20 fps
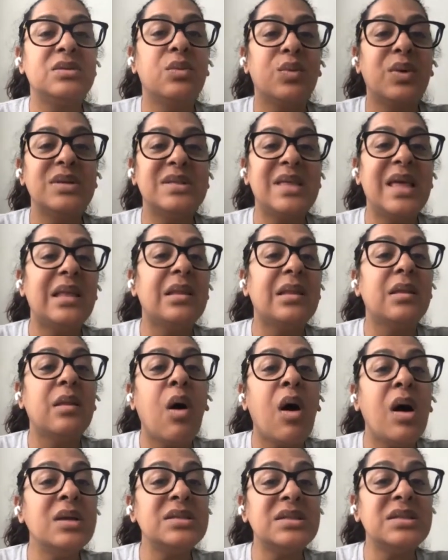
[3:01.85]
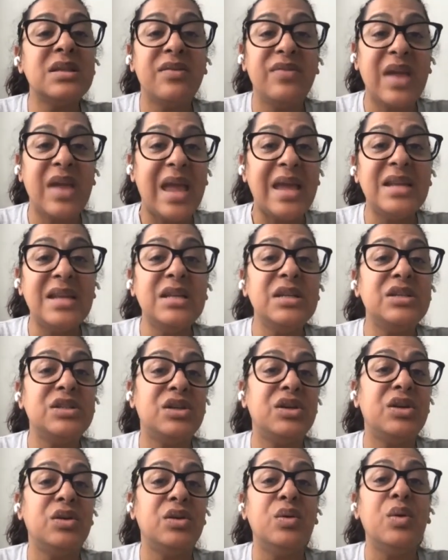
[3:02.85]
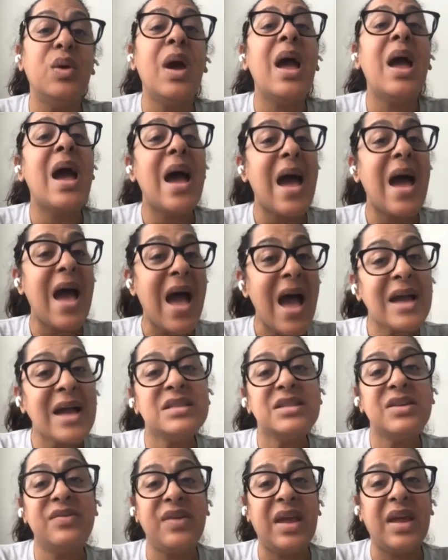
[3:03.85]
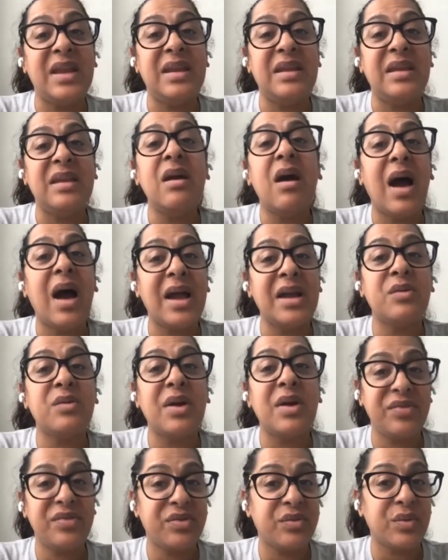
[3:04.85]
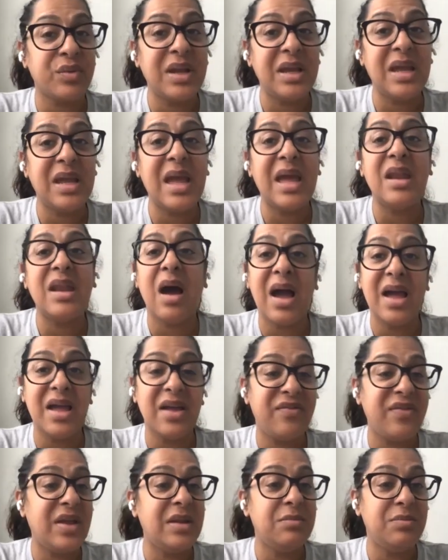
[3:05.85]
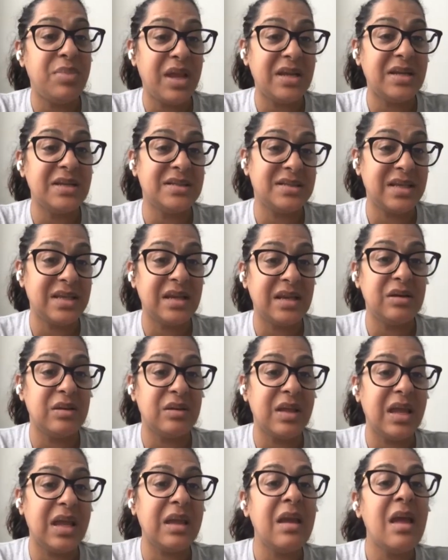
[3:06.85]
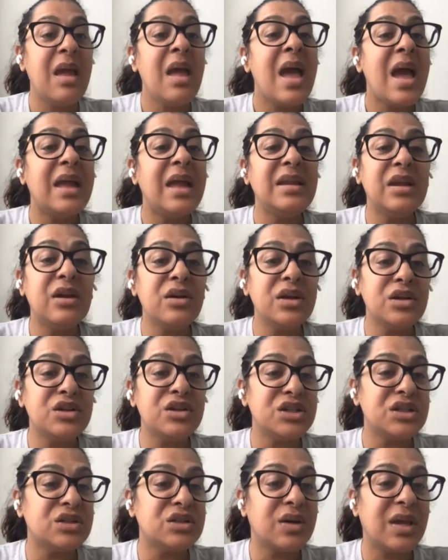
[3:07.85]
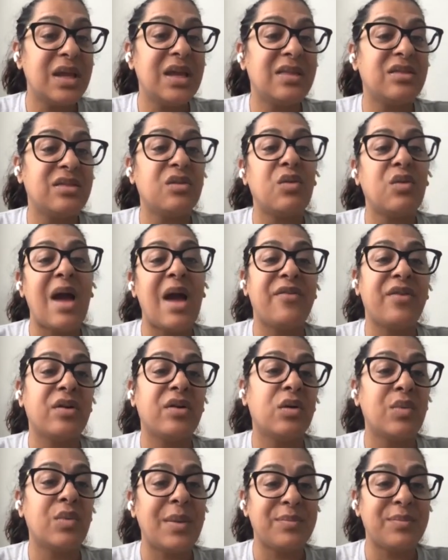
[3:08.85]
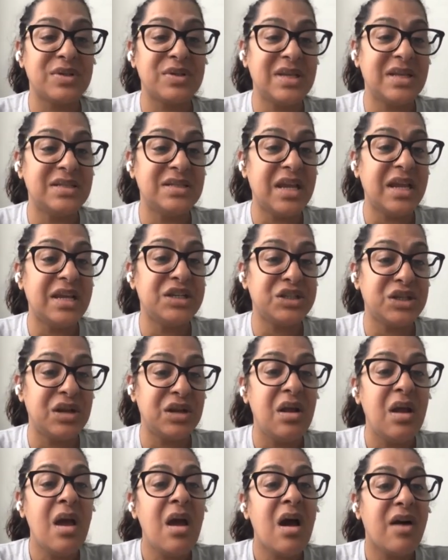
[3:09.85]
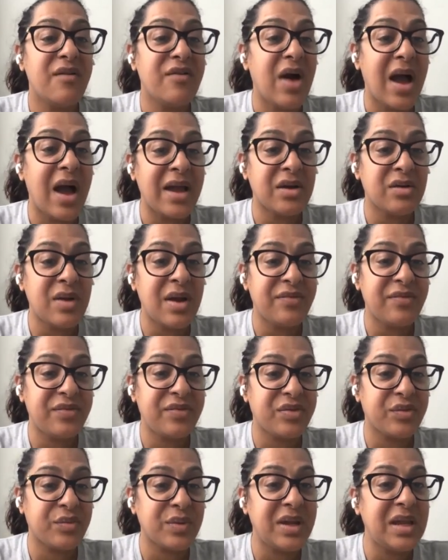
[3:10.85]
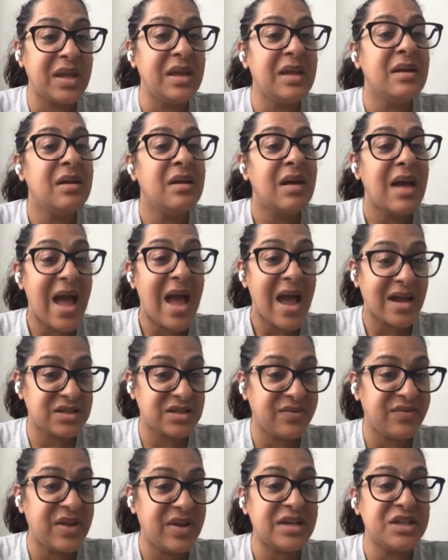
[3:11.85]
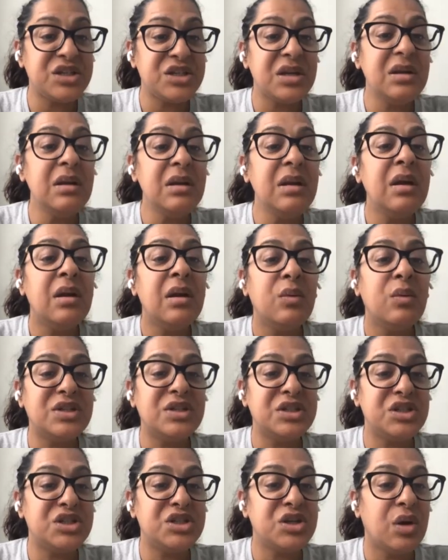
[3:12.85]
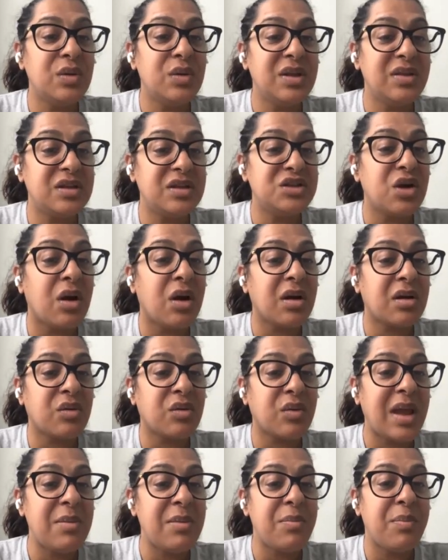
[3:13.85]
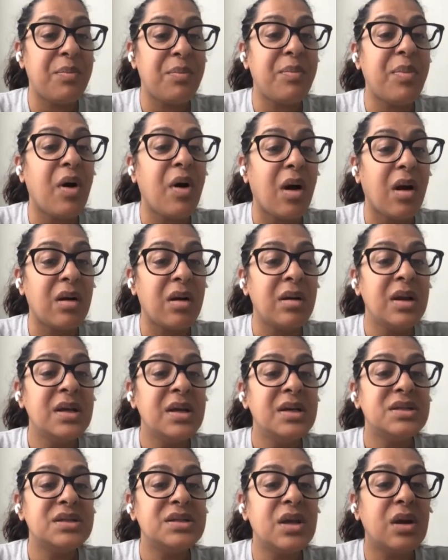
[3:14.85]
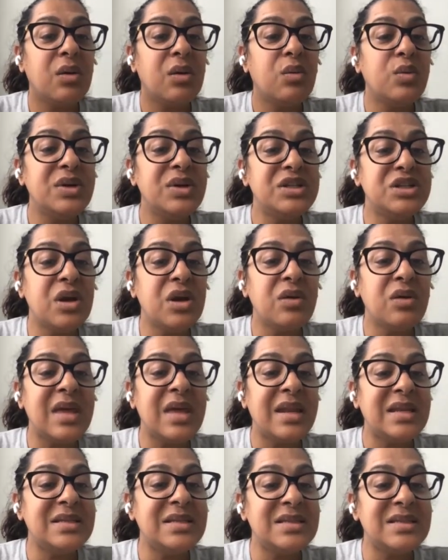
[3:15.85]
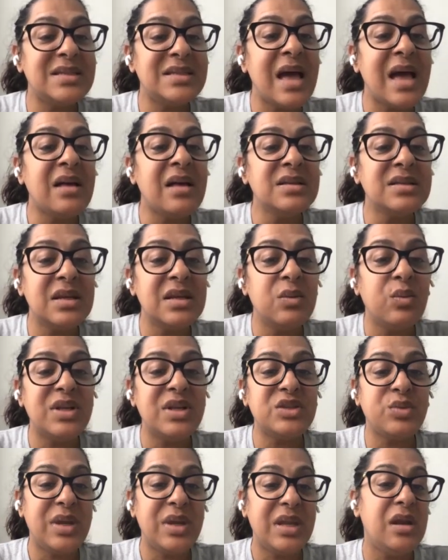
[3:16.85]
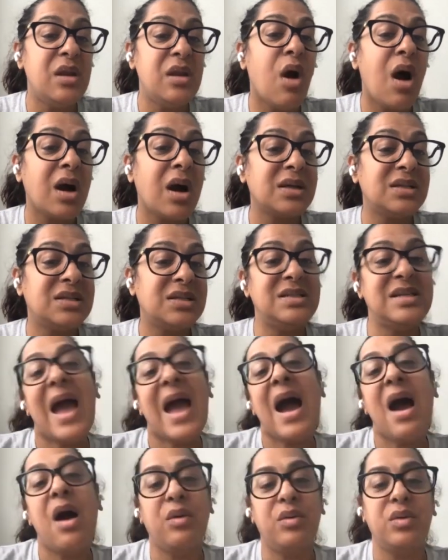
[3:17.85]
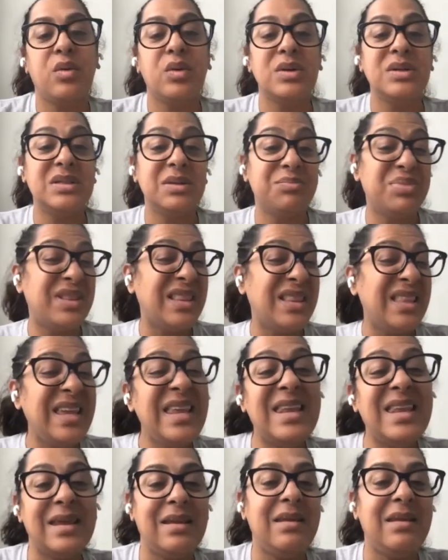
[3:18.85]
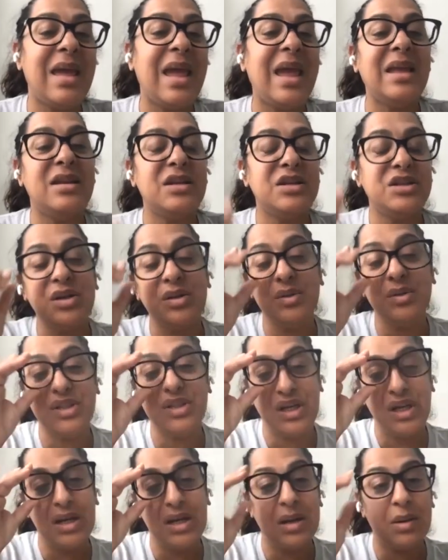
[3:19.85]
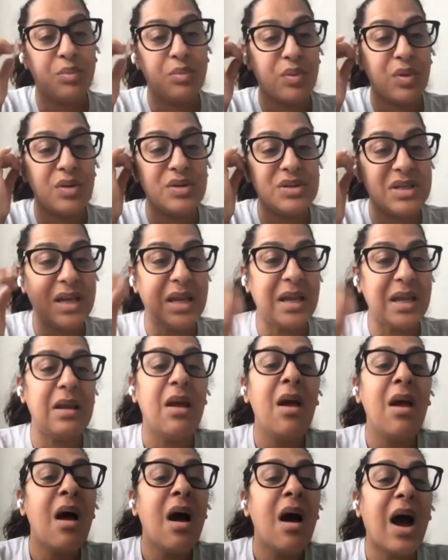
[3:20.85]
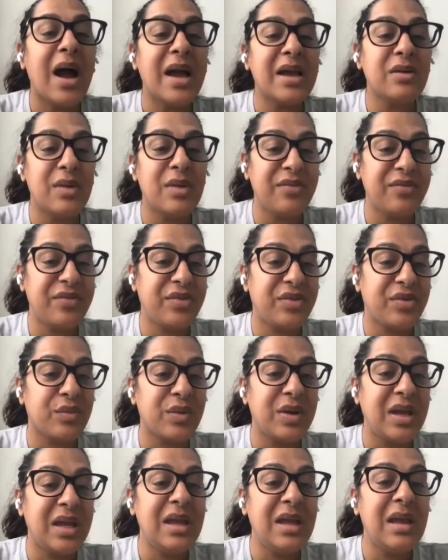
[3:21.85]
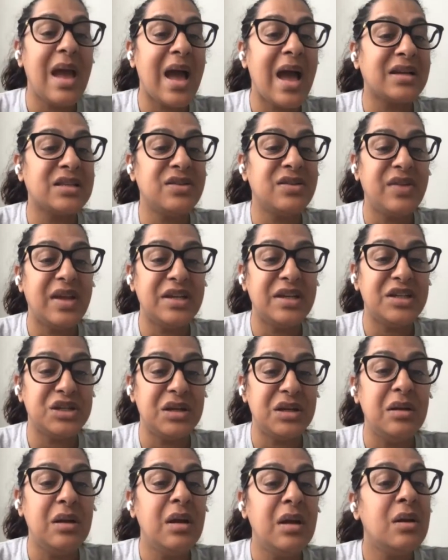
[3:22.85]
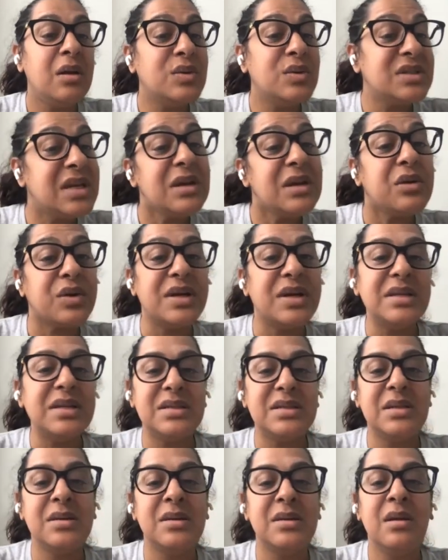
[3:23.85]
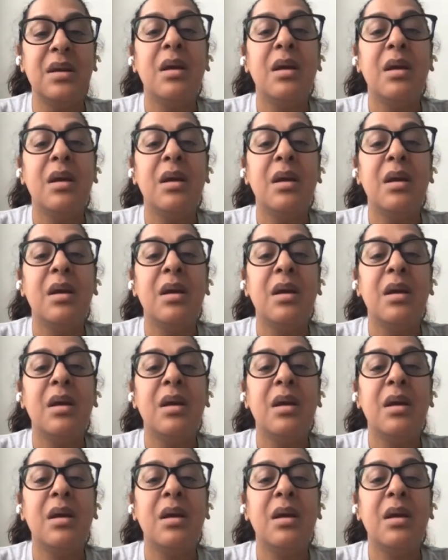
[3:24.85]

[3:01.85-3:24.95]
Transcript: was that loss of ADA2 activated IRF3 and IFN beta signaling. And here you're just looking at the graphical representation of IRF3 activation, which is shown in the dark gray bar. So we showed that in cells in which we knocked down or depleted ADA2 gene and protein, IRF3 activation was increased.